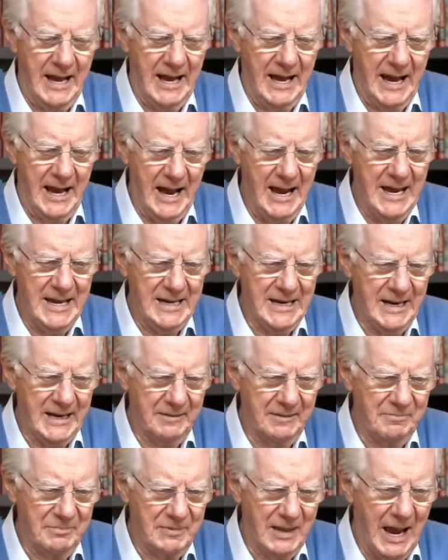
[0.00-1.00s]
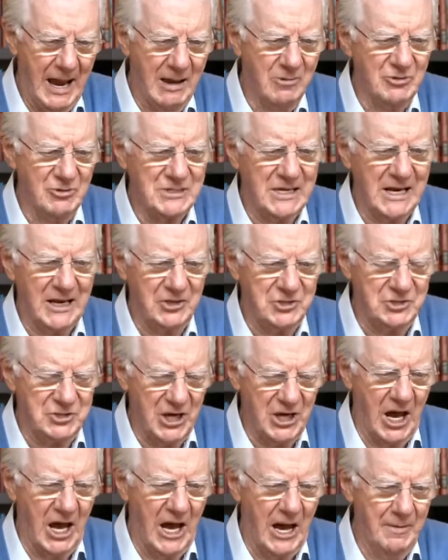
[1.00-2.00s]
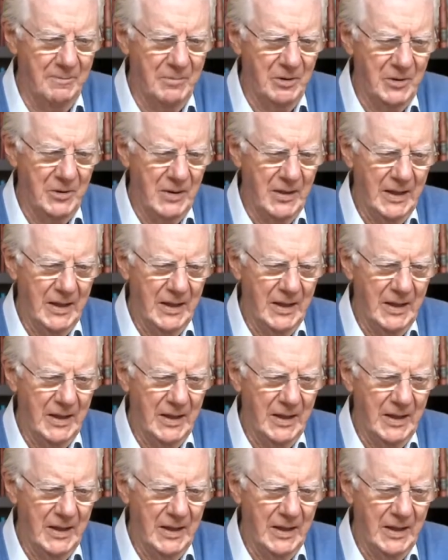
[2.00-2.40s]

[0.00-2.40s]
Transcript: I was in a job